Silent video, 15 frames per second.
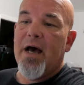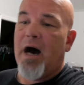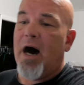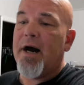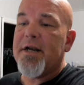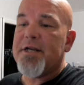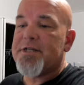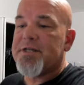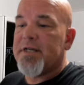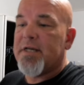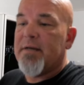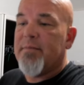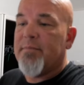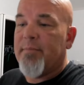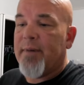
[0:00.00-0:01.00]

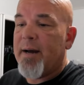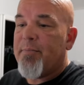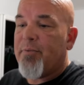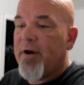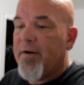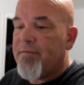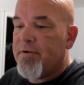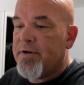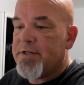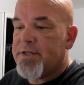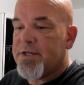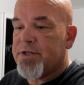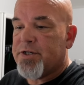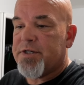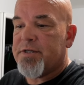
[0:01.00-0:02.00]
honestly, my preference
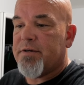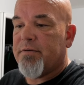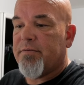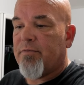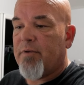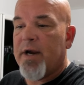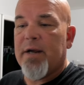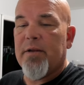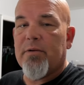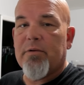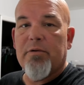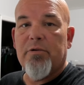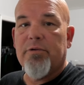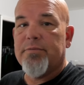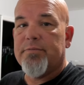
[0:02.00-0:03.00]
is just a regular
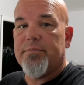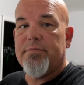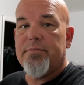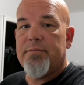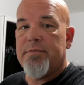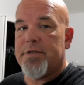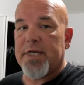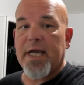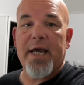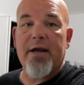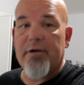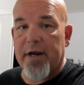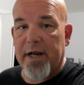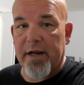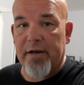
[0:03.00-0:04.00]
old
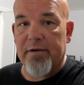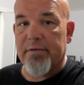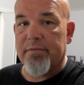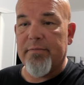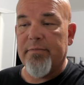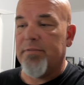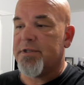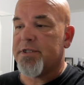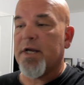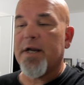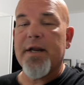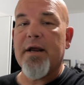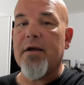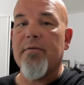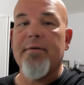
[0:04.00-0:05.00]
Saturday or
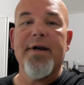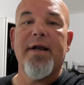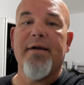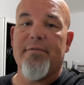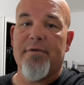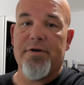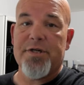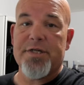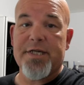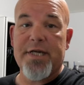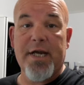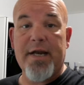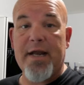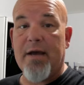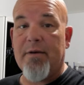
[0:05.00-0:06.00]
Sunday or whatever, just
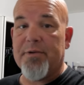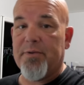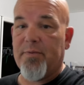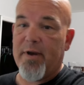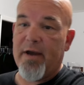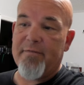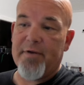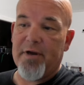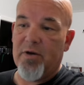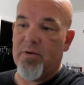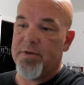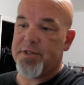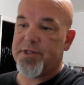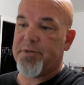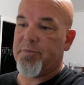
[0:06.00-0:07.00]
getting out with the wife and
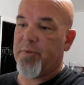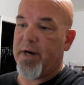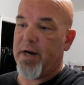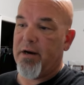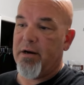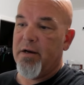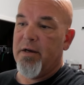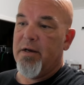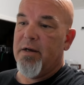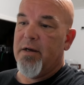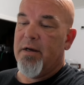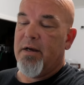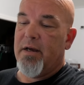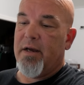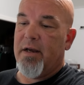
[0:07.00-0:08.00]
going somewhere
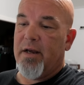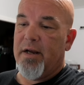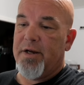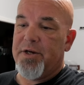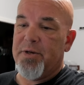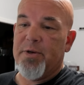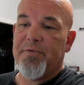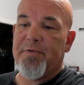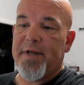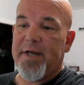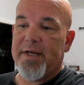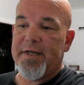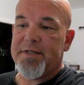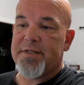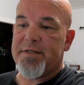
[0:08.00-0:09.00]
and doing
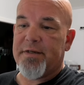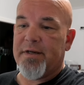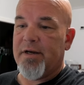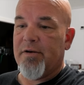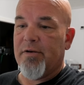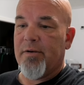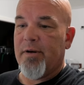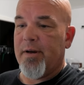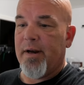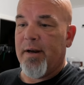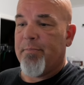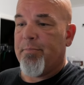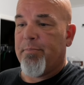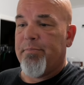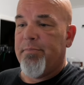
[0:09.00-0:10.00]
things, you know, in a